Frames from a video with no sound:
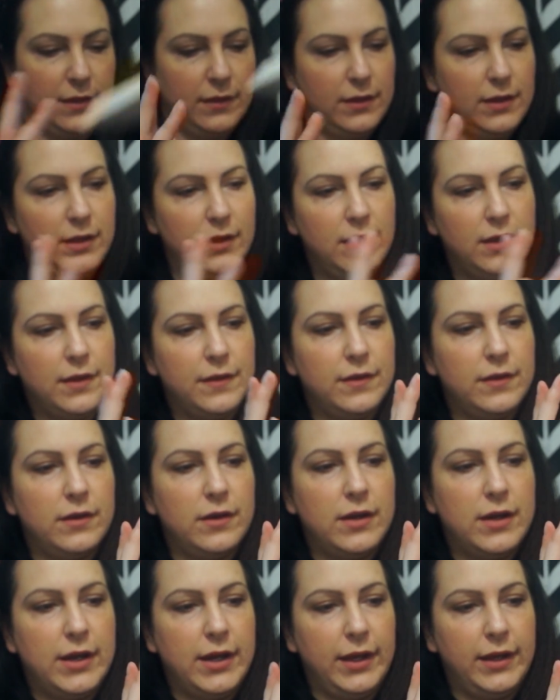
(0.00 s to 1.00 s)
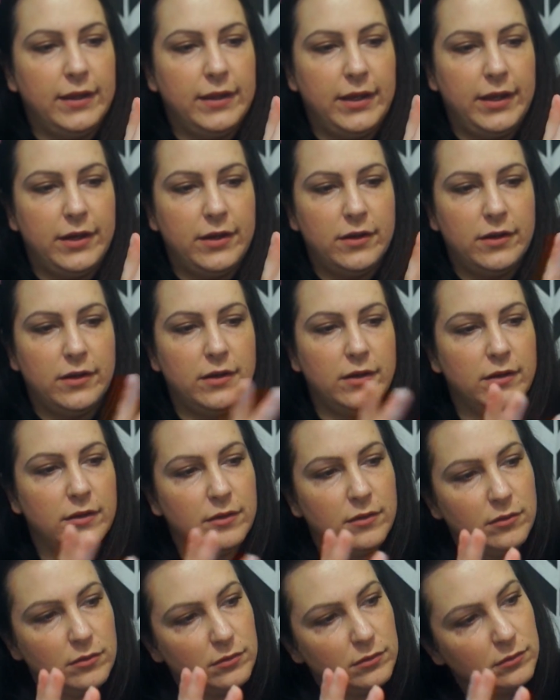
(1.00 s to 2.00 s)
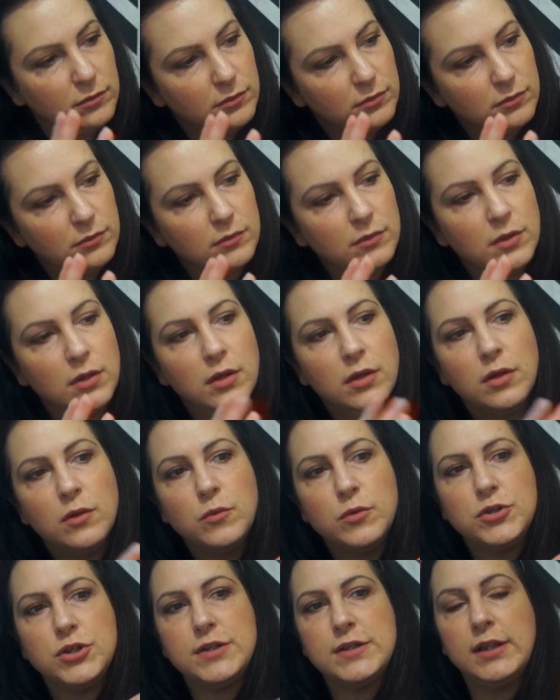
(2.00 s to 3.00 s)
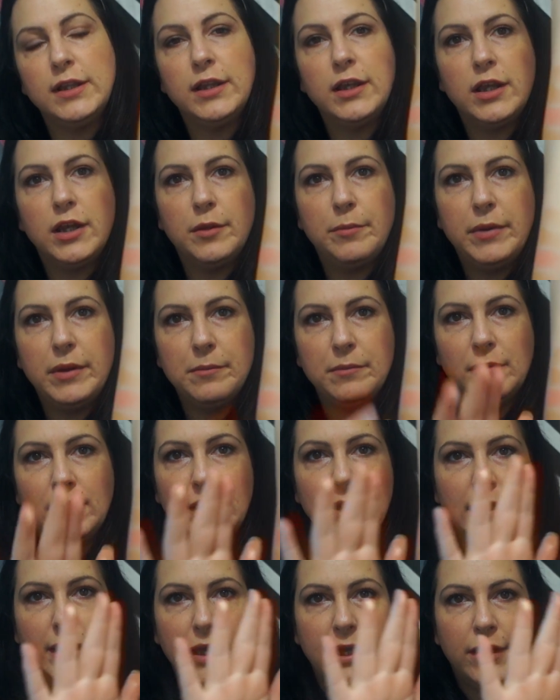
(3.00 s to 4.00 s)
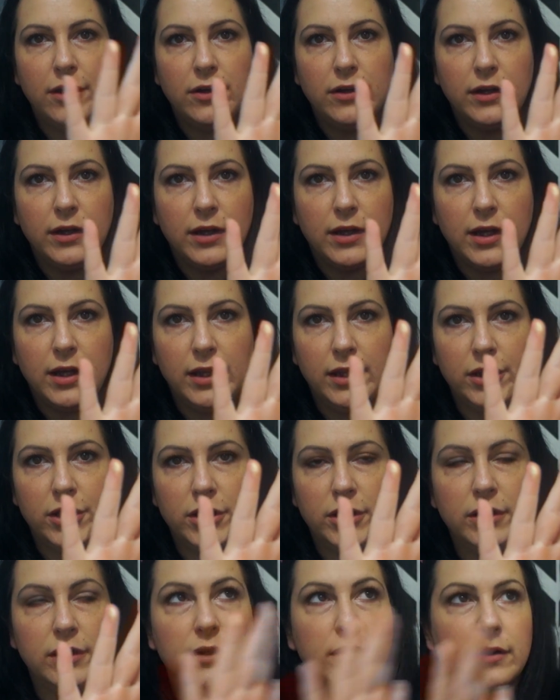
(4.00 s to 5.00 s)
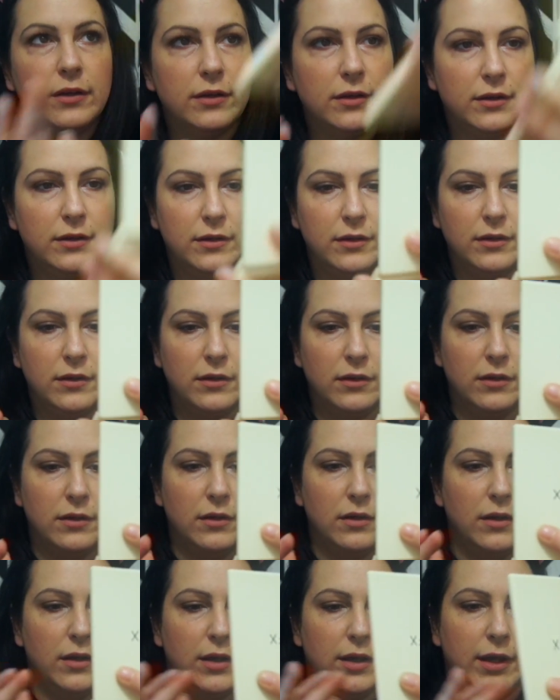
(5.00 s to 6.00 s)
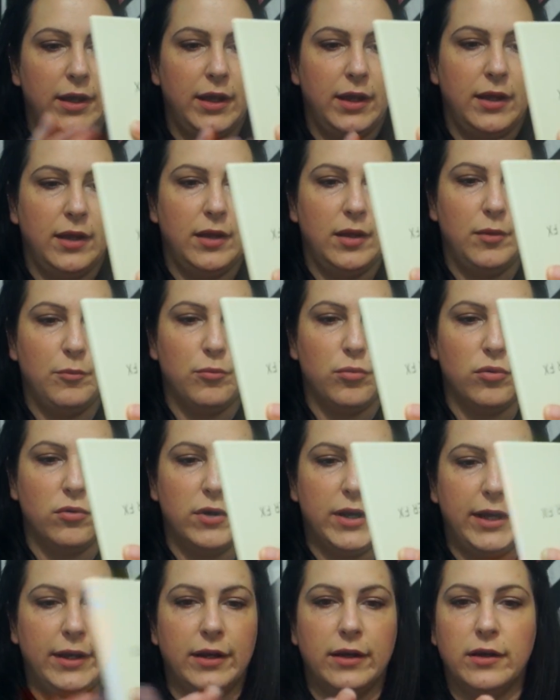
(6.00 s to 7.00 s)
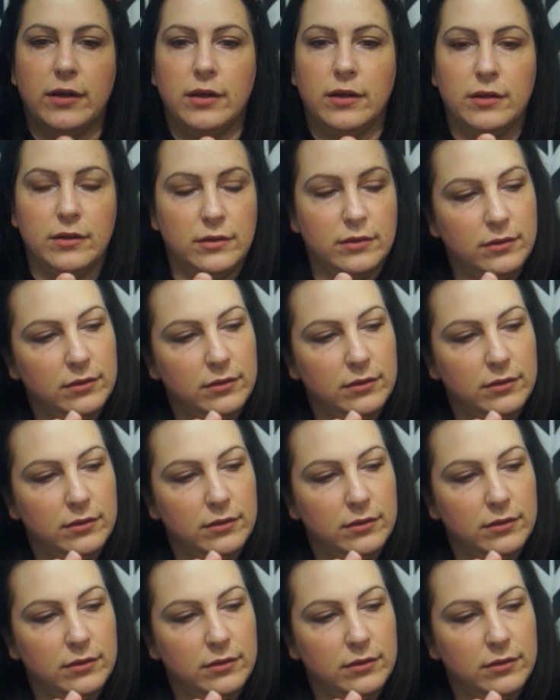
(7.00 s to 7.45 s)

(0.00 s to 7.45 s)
The other highlighter, which is a little bit lighter in color. And brightener.